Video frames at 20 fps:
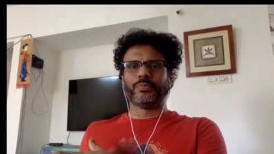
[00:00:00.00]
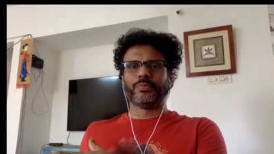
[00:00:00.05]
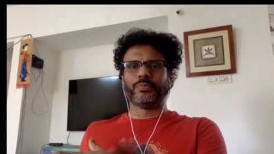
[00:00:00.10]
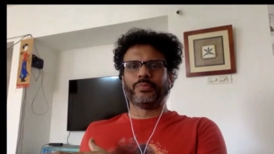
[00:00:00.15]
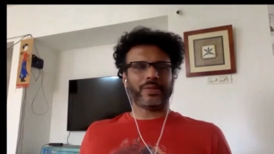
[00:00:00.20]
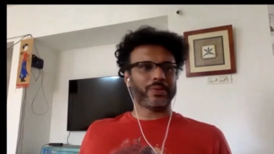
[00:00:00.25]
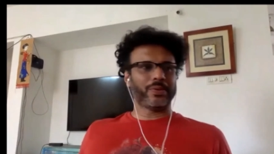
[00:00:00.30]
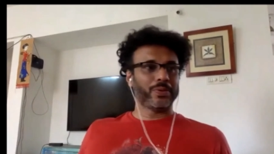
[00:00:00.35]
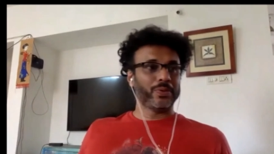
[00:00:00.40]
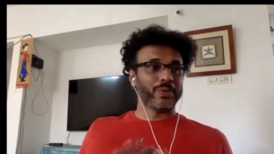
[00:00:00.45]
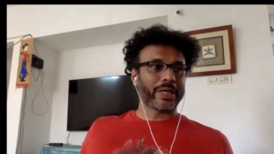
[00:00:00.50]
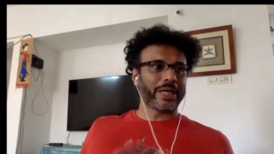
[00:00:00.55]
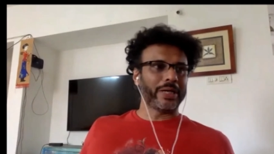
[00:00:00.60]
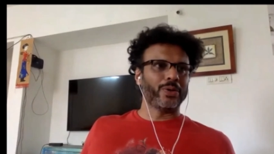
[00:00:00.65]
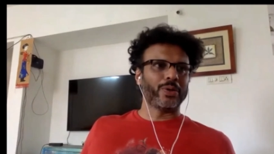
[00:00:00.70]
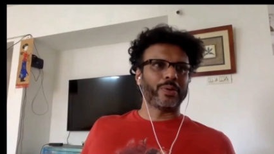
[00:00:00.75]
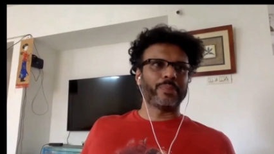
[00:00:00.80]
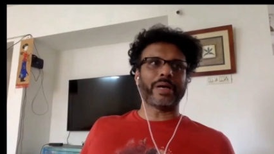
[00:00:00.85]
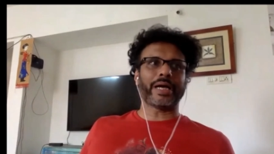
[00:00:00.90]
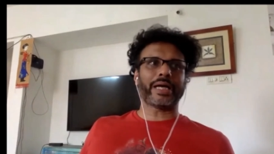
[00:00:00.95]
you can
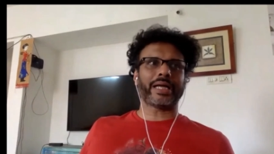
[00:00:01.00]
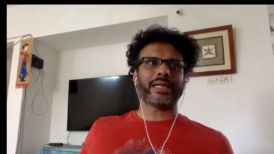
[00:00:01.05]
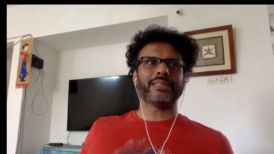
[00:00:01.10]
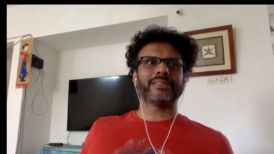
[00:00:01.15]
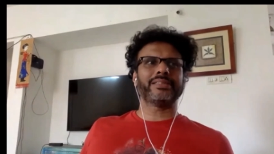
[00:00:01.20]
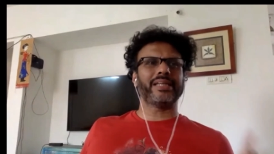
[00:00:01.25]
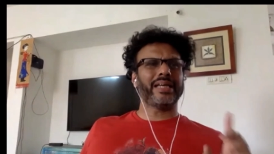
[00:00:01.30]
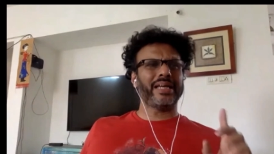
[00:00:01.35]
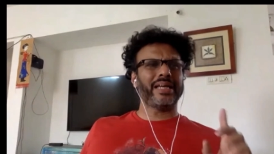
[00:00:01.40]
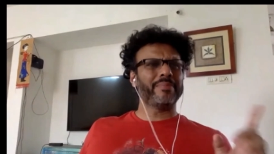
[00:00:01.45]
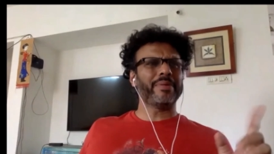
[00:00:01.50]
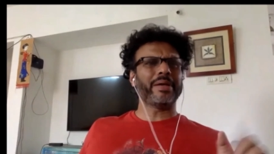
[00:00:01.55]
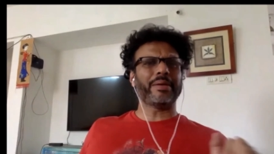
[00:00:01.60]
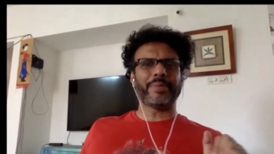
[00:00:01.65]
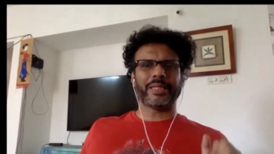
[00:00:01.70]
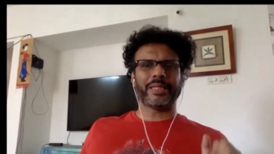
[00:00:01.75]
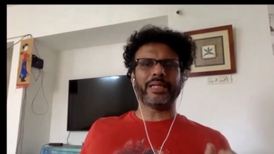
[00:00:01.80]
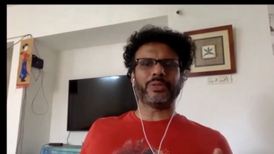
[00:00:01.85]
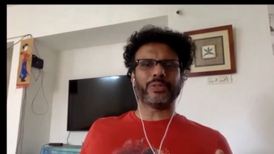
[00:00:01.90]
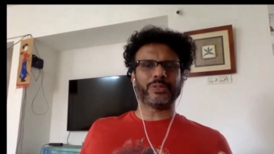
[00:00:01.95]
look back and say, "Hey,
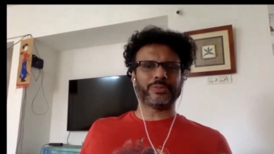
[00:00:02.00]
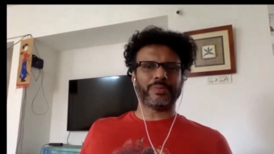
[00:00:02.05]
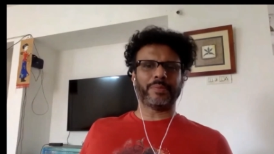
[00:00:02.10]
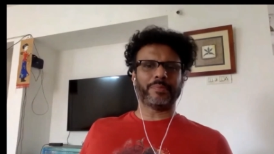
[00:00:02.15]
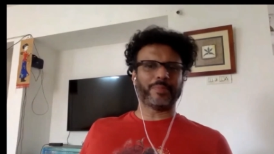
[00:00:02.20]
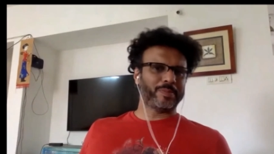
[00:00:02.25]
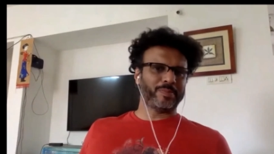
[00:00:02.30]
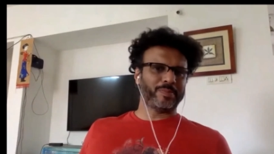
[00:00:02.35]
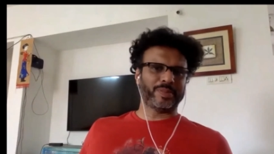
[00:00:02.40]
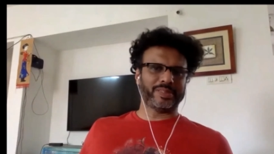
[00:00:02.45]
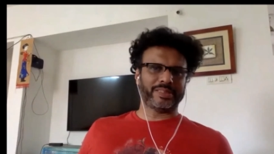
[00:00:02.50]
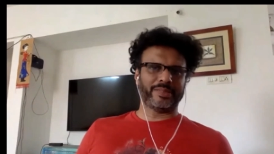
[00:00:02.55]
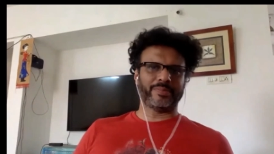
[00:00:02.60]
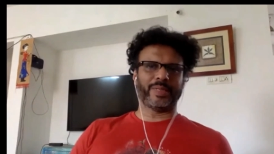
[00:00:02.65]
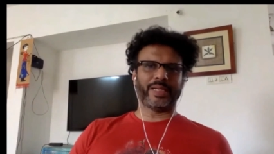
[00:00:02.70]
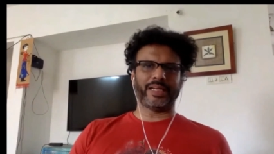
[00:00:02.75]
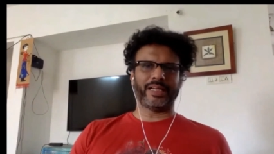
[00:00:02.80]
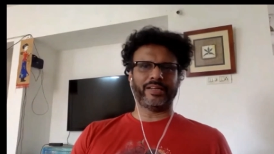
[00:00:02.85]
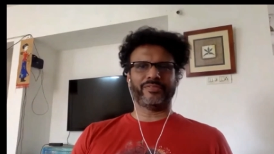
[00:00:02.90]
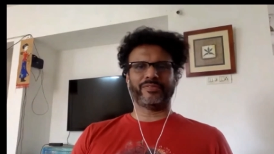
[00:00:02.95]
maybe that was my purpose in
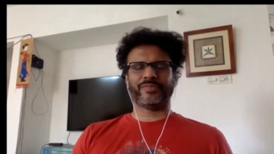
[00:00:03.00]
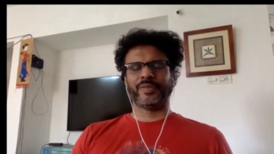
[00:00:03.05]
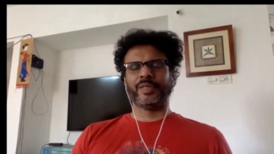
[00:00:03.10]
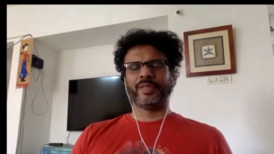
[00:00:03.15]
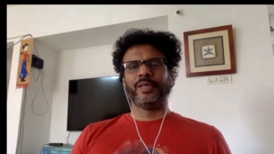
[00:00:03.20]
my life."